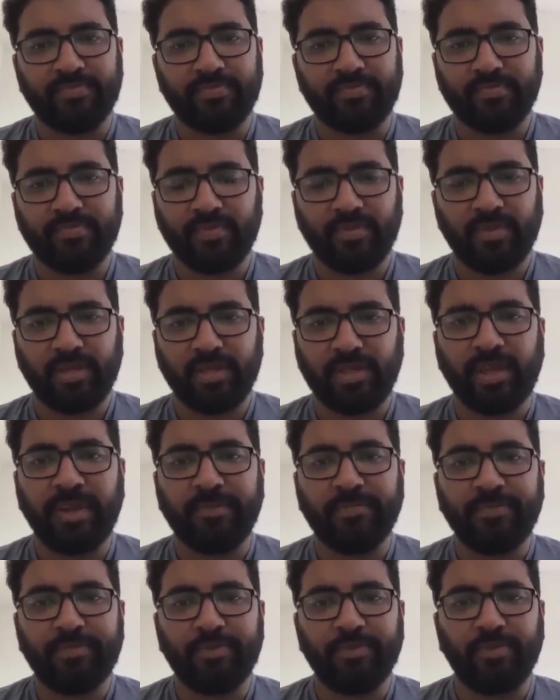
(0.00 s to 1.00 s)
there are people
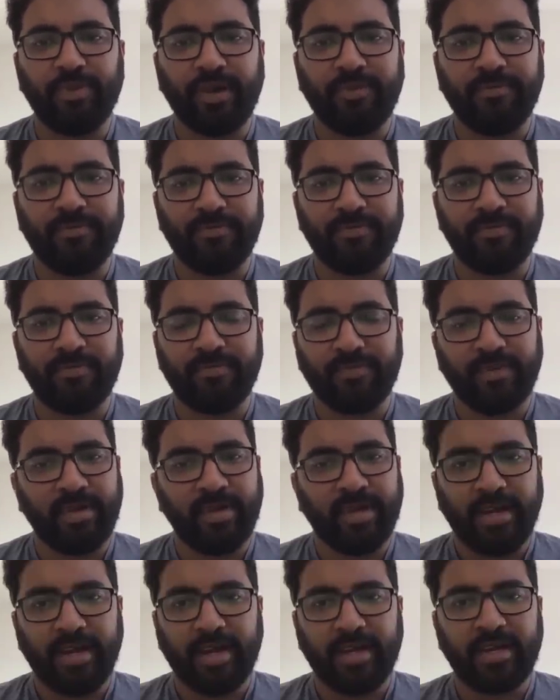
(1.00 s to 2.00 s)
who have
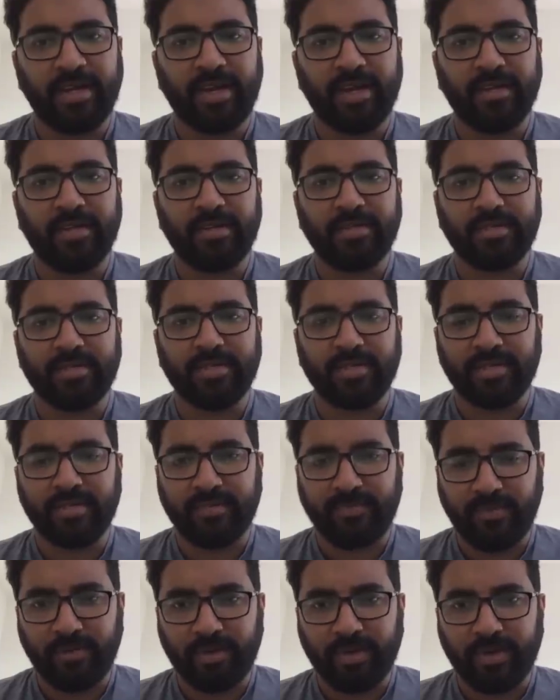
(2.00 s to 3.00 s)
had lackluster,
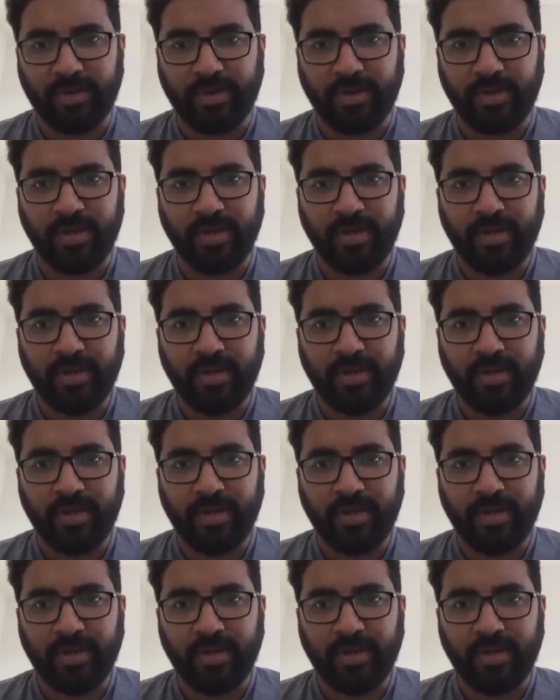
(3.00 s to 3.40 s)
what do you call,